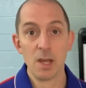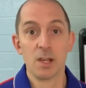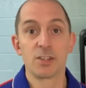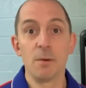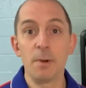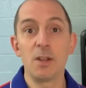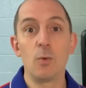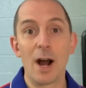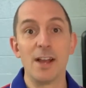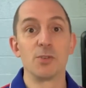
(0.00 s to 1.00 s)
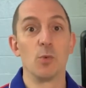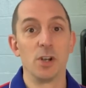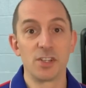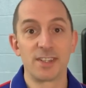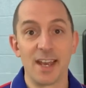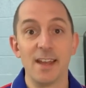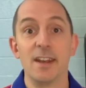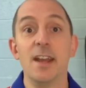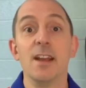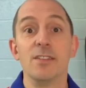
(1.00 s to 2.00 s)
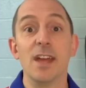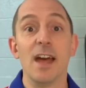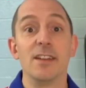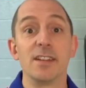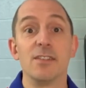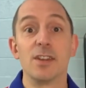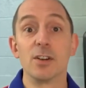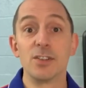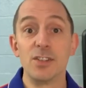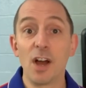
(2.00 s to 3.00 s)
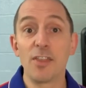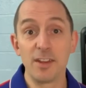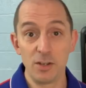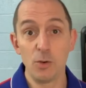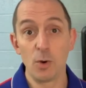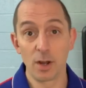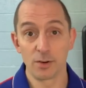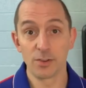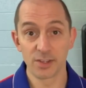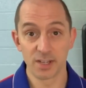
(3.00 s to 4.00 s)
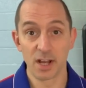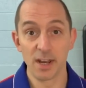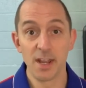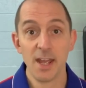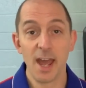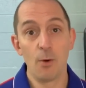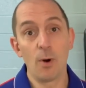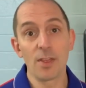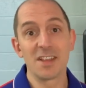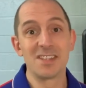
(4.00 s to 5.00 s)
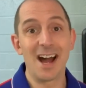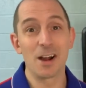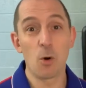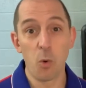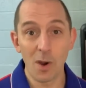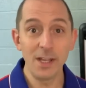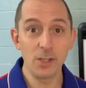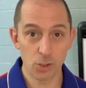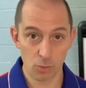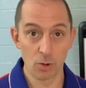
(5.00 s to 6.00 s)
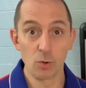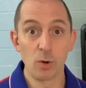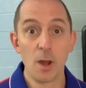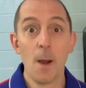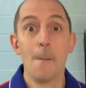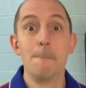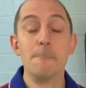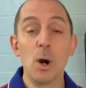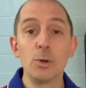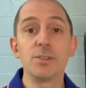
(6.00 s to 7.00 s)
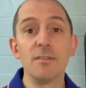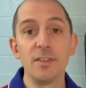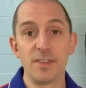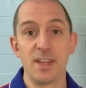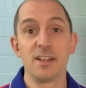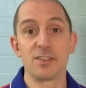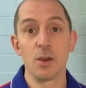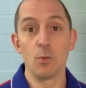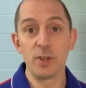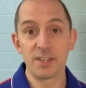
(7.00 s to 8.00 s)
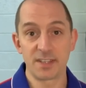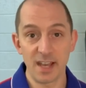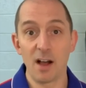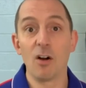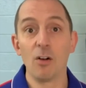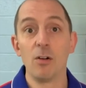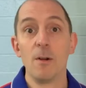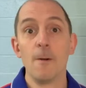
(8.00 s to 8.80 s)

Somebody wise once said that there is nothing new under the sun. And while that's not quite true, most of the things that we sell,